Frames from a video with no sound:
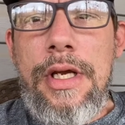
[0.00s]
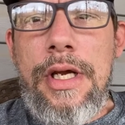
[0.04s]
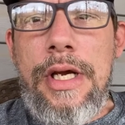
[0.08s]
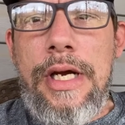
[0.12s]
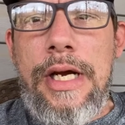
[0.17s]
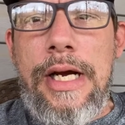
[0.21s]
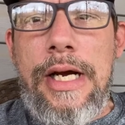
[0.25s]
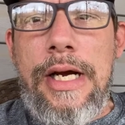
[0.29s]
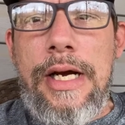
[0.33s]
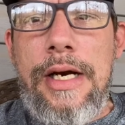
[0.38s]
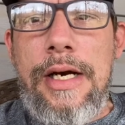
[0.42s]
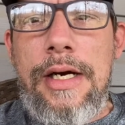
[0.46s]

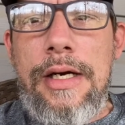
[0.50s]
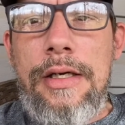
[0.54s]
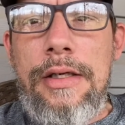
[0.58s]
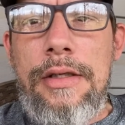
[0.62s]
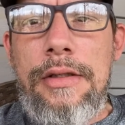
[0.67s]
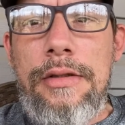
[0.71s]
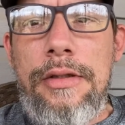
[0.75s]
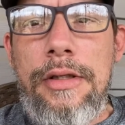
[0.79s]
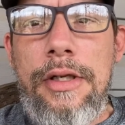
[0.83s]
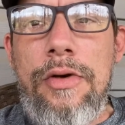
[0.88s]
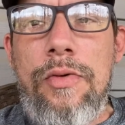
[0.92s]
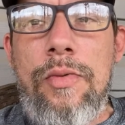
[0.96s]

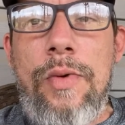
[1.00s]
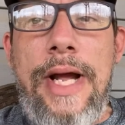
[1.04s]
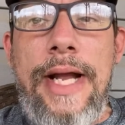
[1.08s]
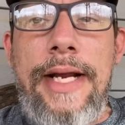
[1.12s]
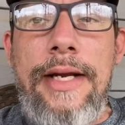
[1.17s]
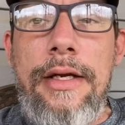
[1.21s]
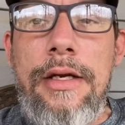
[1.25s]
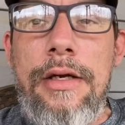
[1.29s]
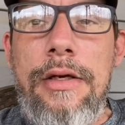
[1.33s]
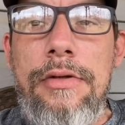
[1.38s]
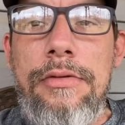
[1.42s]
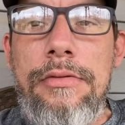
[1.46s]
our little
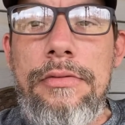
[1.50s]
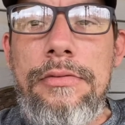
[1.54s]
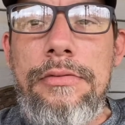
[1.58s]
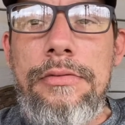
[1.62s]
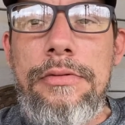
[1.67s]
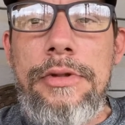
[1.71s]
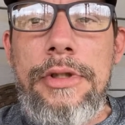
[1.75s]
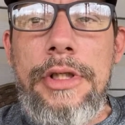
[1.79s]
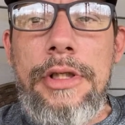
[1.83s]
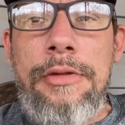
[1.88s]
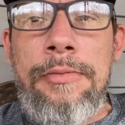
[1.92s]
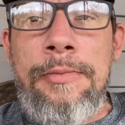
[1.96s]
white goat,
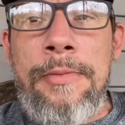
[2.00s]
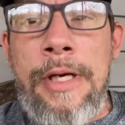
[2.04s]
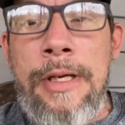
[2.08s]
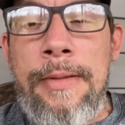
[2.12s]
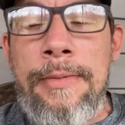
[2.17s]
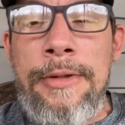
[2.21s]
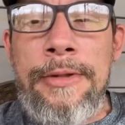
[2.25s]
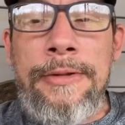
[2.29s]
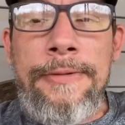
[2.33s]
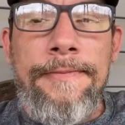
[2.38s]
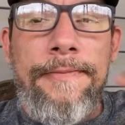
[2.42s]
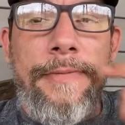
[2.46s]
Little
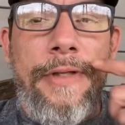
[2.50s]
Mama,